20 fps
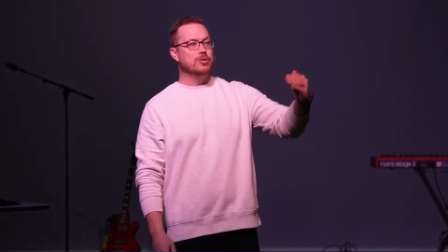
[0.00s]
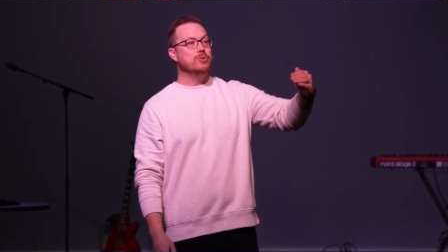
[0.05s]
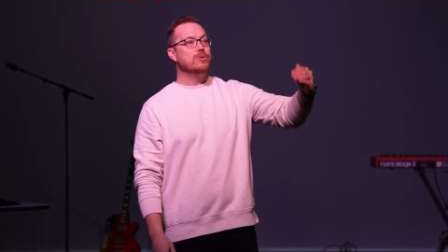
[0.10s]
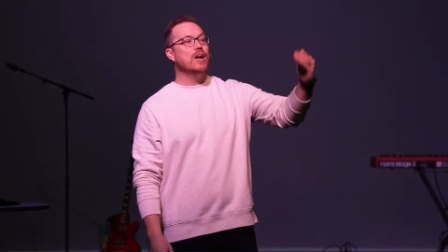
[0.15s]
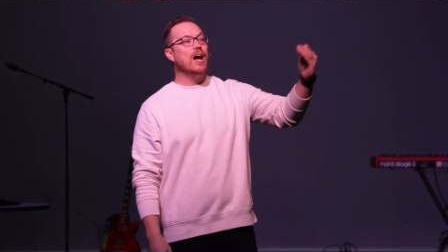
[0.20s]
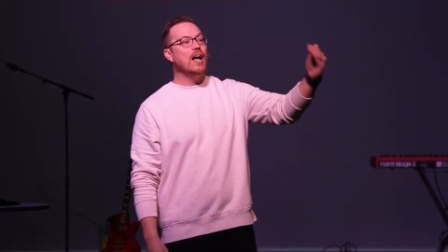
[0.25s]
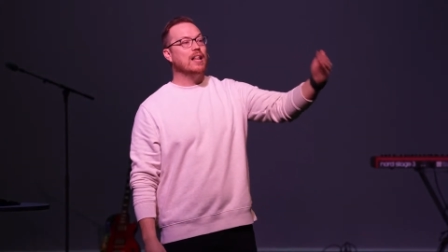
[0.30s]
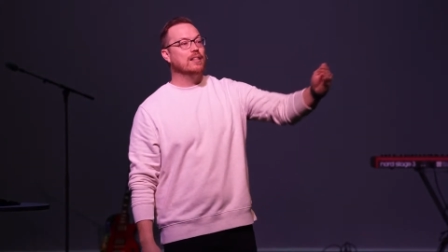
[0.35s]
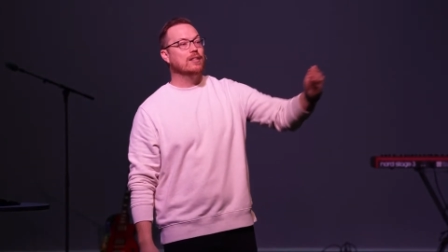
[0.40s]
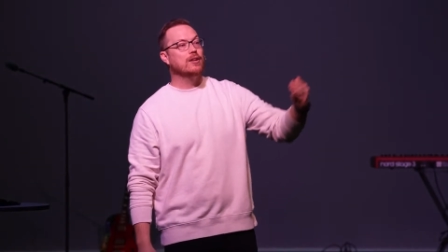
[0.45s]
Do
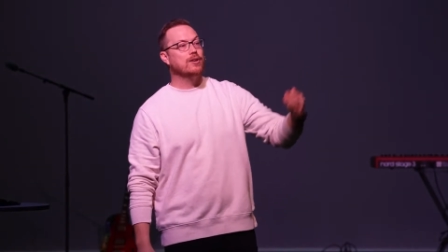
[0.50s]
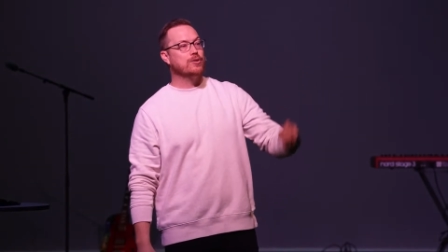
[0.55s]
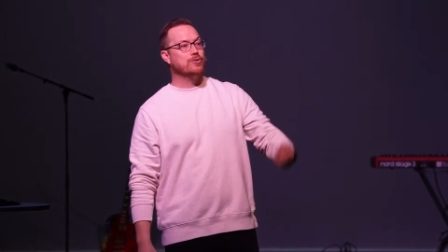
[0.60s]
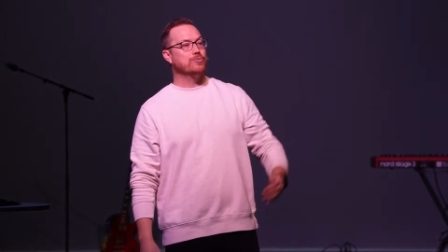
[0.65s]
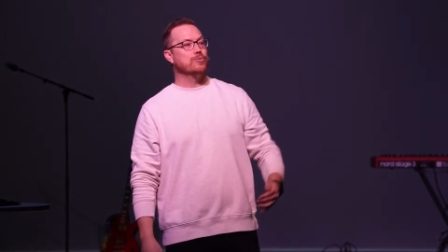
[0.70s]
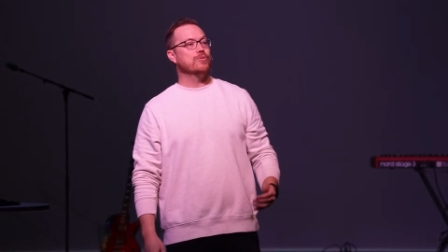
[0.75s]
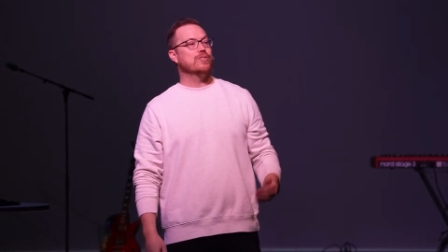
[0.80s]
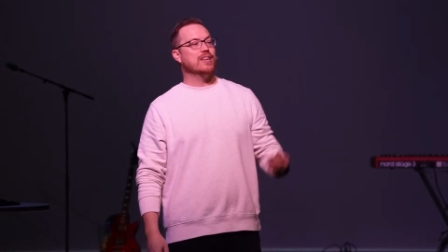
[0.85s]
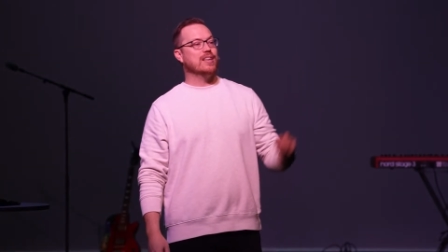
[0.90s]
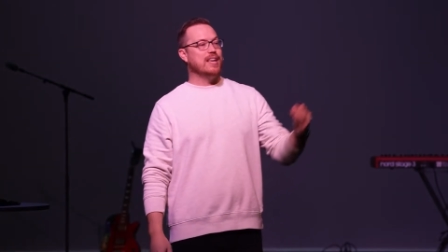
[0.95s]
not look
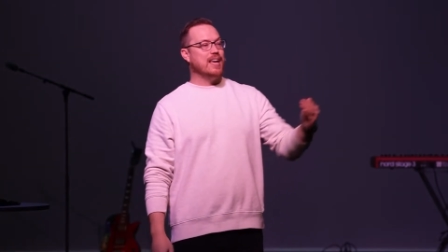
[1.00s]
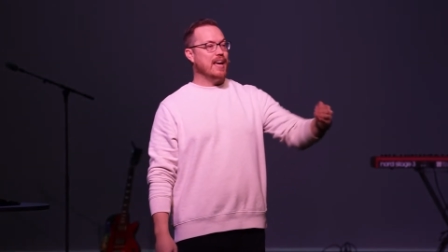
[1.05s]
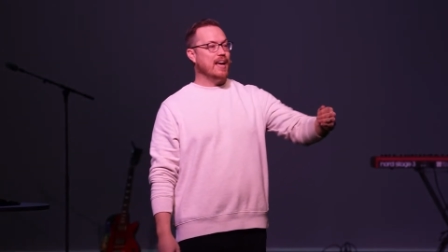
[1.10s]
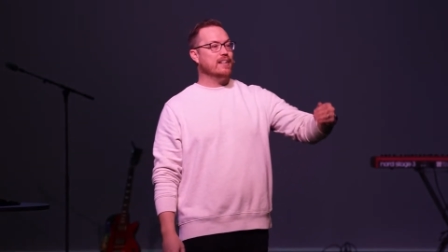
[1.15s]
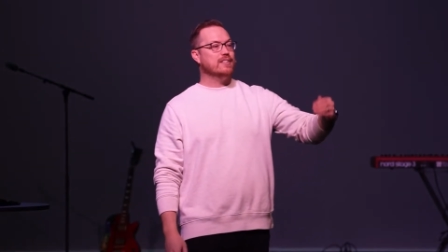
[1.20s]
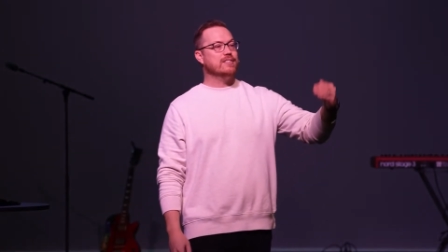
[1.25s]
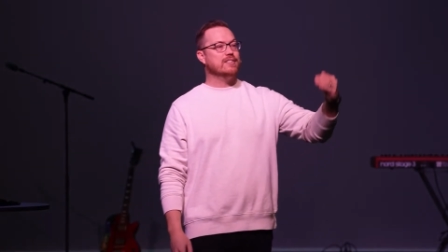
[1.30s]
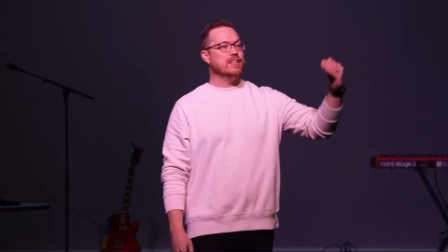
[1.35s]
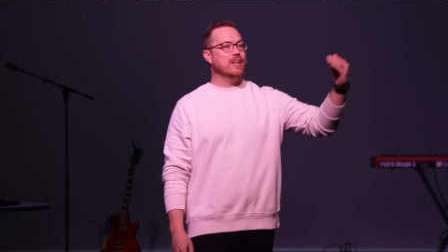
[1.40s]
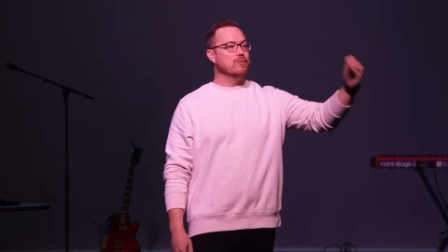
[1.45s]
through the
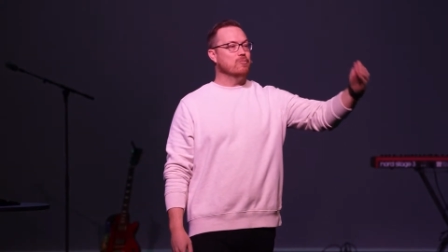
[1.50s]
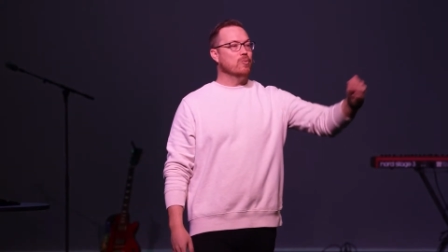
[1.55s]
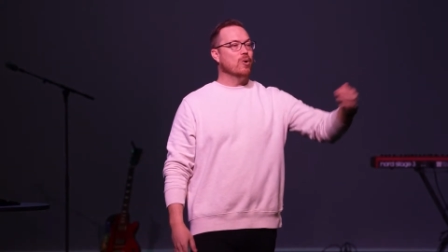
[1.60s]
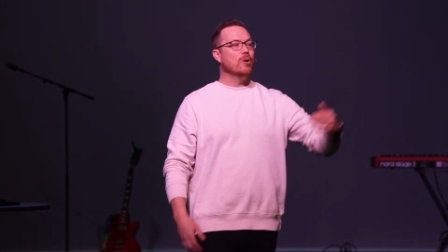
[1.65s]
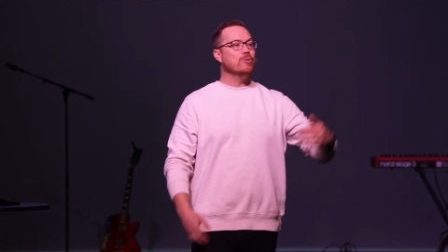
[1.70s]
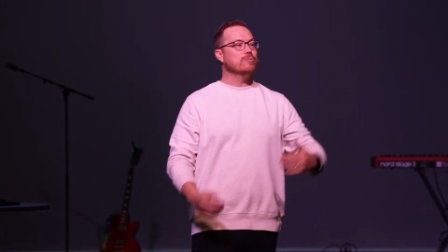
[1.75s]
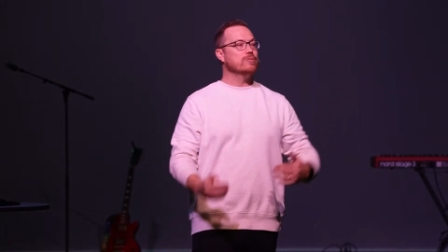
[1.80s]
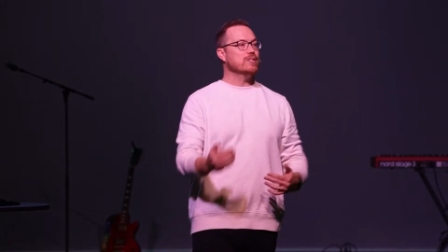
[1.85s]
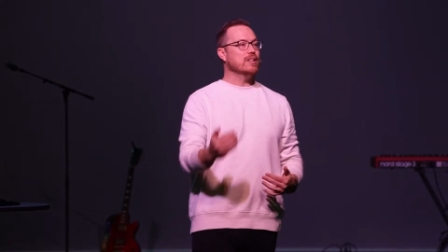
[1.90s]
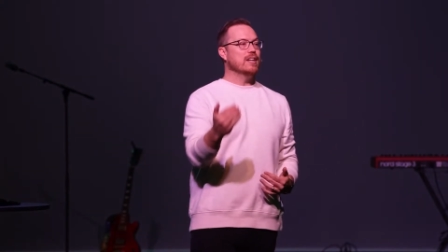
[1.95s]
can'ts and
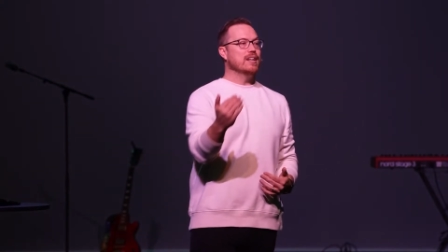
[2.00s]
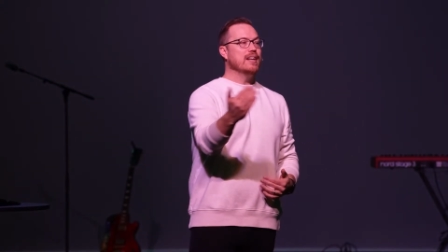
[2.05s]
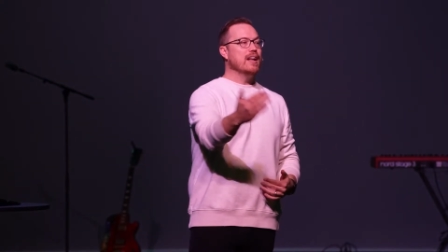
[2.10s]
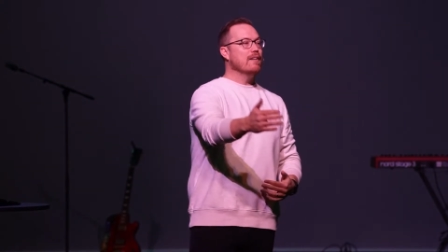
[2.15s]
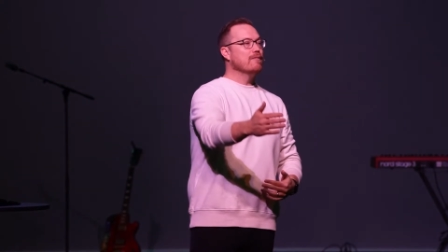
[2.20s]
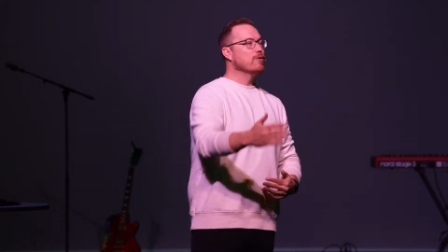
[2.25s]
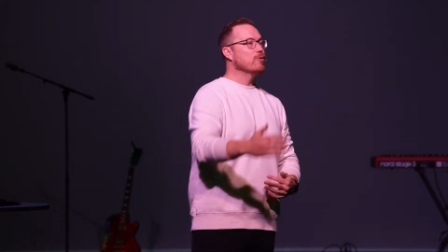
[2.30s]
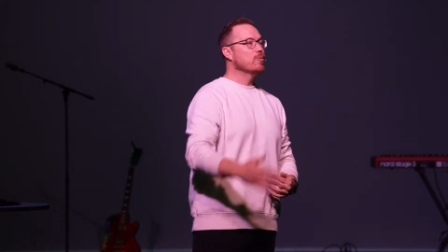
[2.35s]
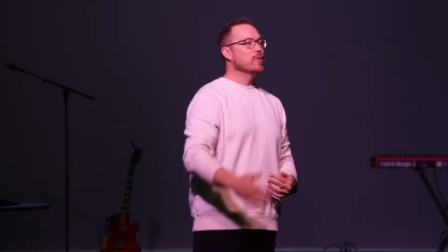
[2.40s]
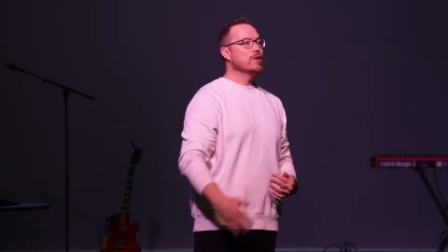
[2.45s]
won'ts and
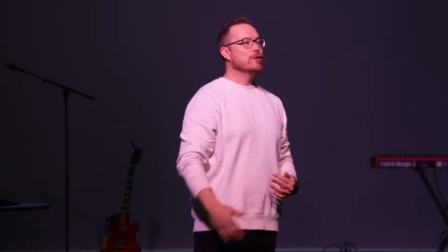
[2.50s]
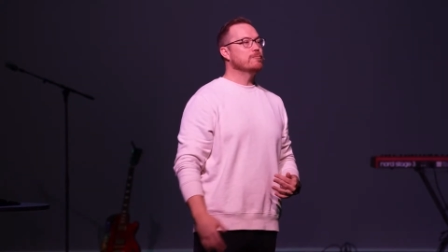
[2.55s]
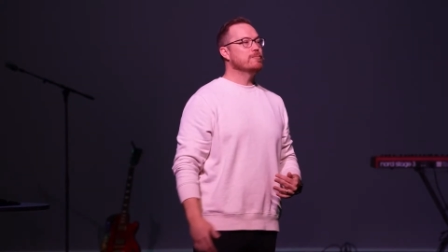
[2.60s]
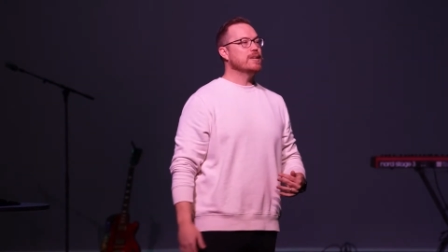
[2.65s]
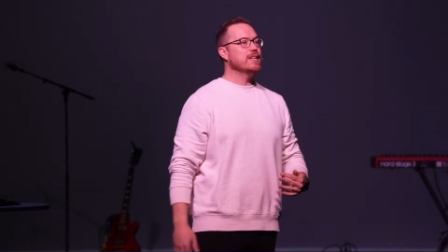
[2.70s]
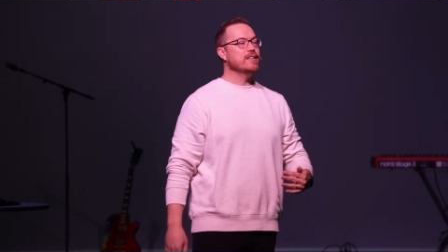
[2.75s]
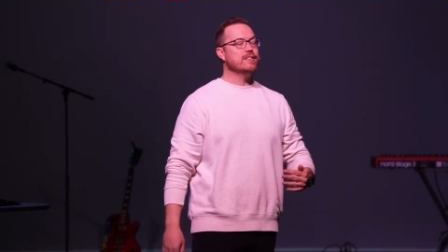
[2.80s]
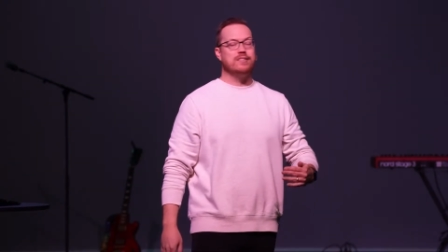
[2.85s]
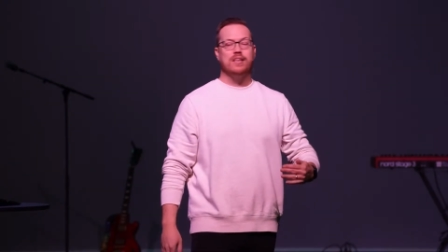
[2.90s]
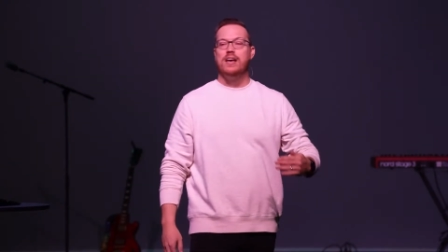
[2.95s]
never will
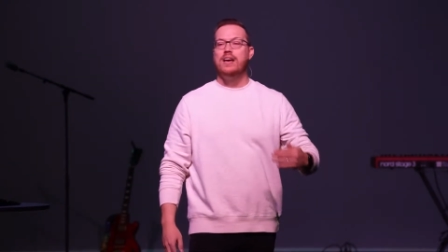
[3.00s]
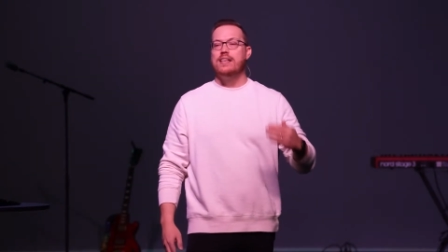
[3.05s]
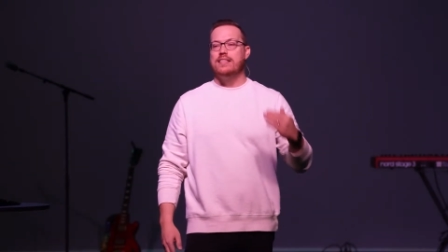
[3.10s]
be's